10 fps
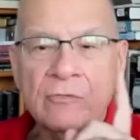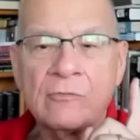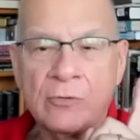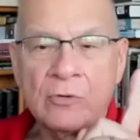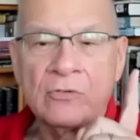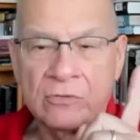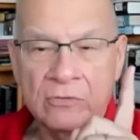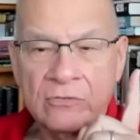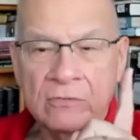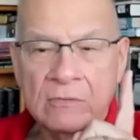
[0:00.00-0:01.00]

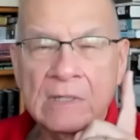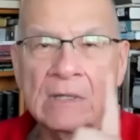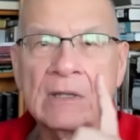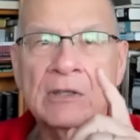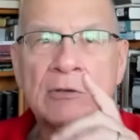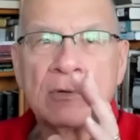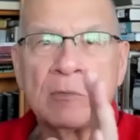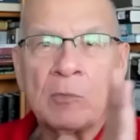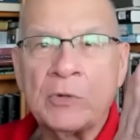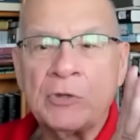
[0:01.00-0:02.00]
verses,
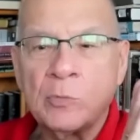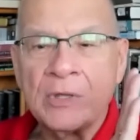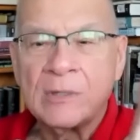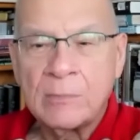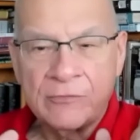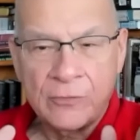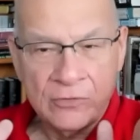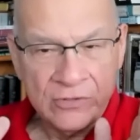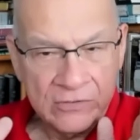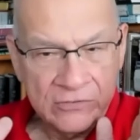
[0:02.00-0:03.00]
when you read them at
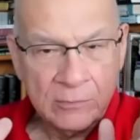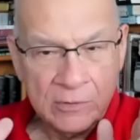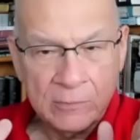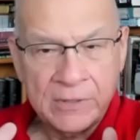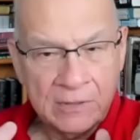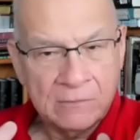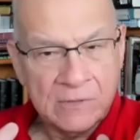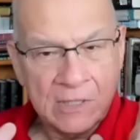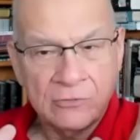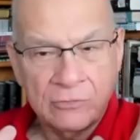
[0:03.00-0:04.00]
first, they seem to be
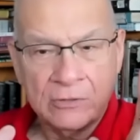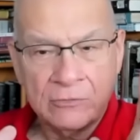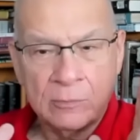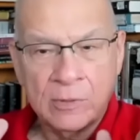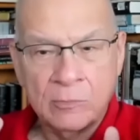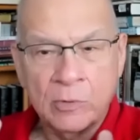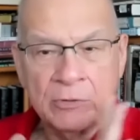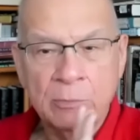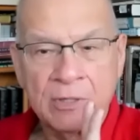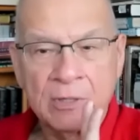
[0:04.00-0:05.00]
contradictory, but when
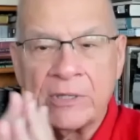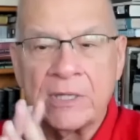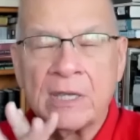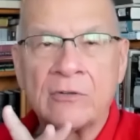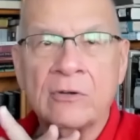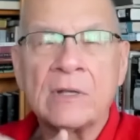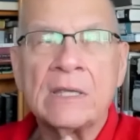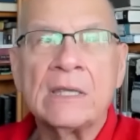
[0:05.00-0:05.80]
you bring them together,